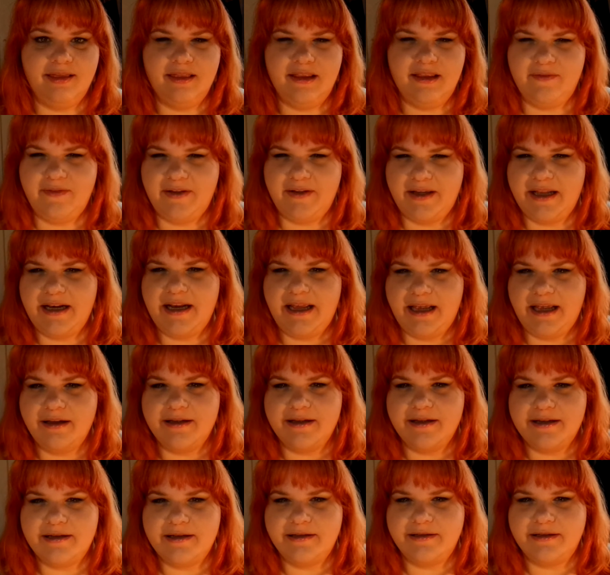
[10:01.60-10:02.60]
living in
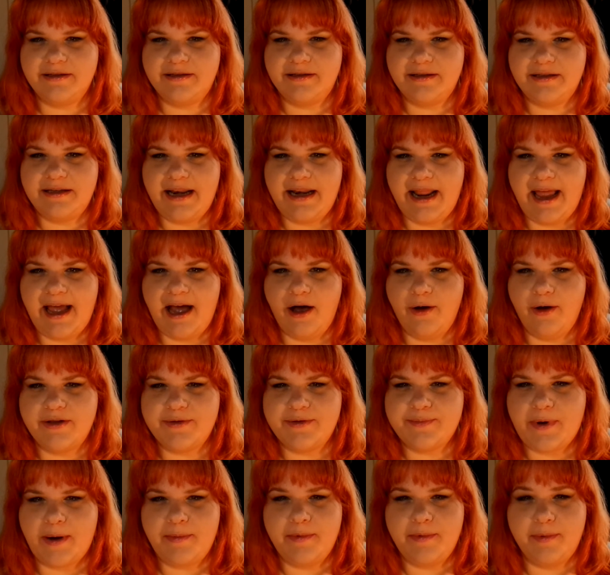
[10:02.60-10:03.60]
England now,
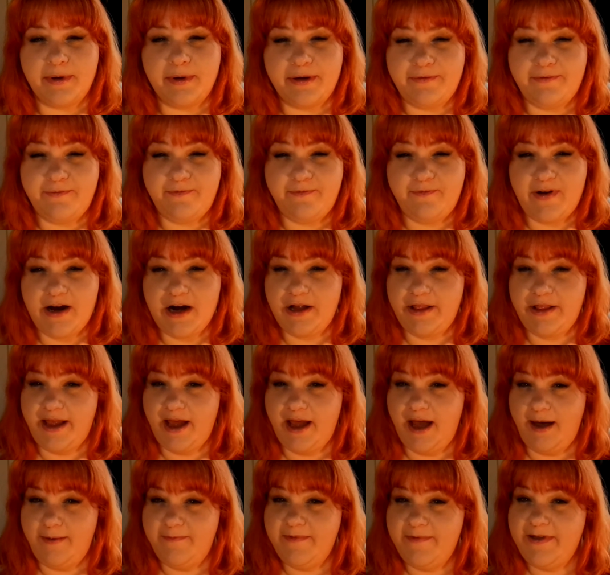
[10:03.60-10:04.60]
it's probably fairly
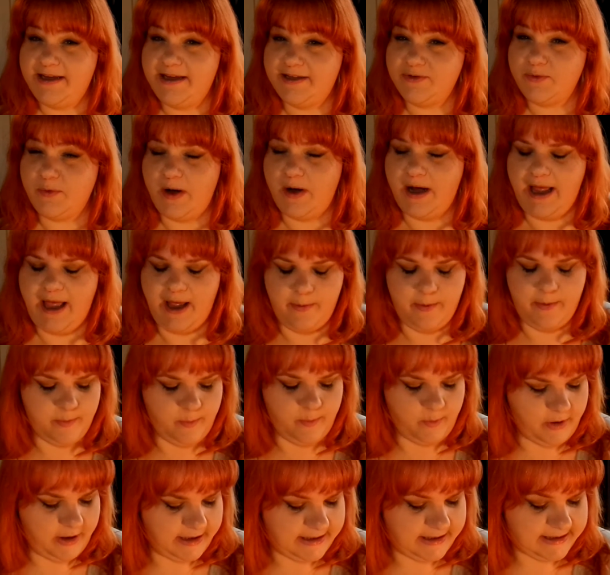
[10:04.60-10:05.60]
obvious why I would
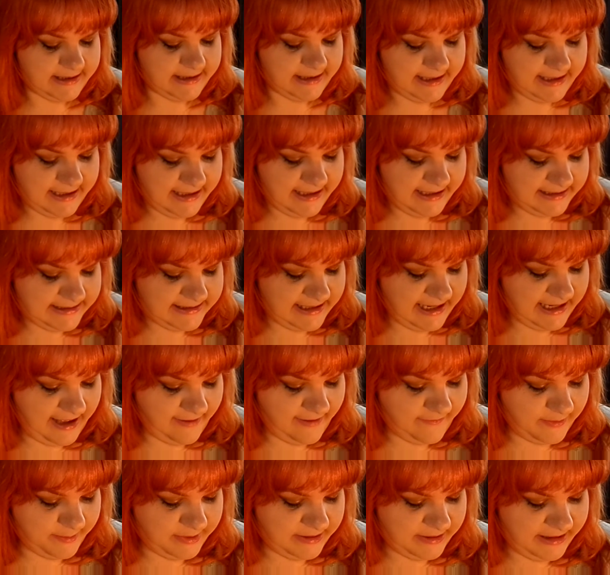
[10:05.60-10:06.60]
want to
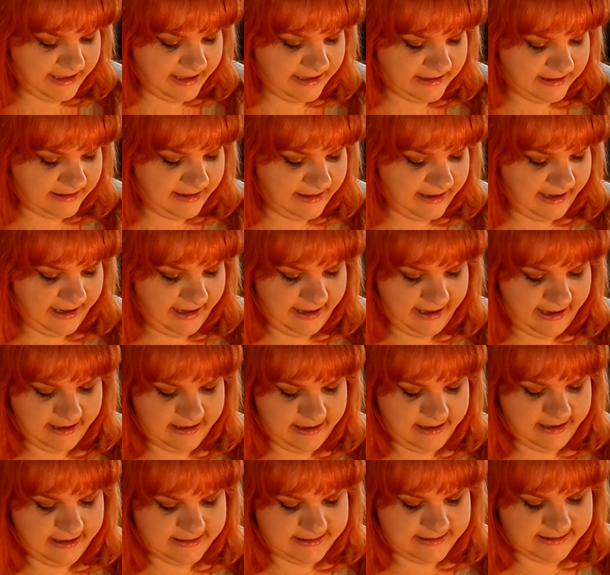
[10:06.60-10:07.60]
have a plate that
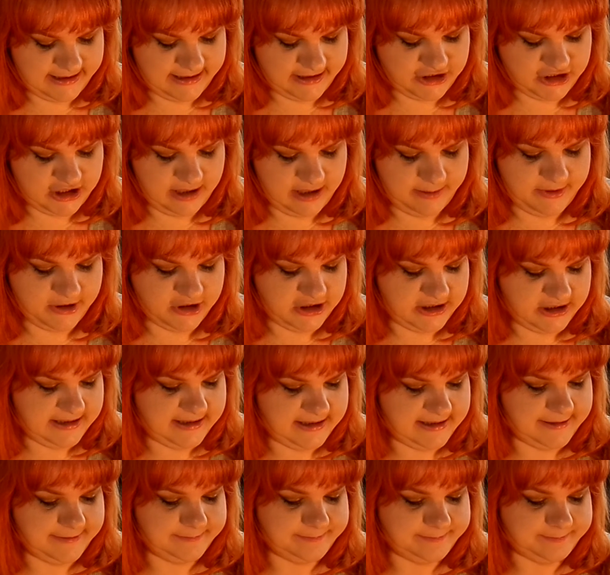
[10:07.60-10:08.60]
had such
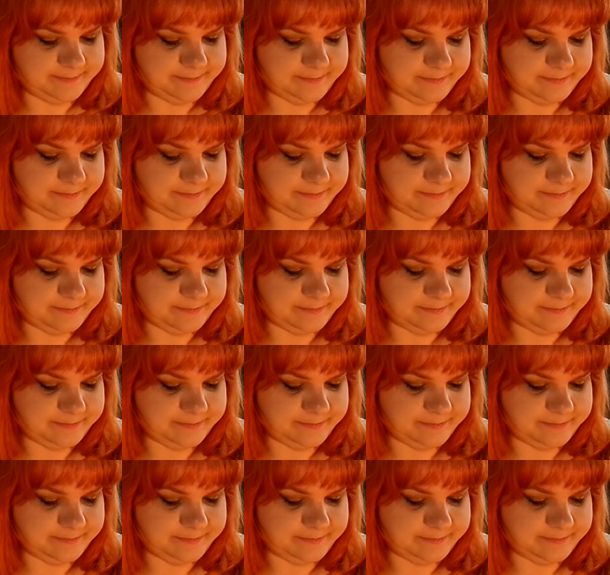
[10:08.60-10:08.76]
images.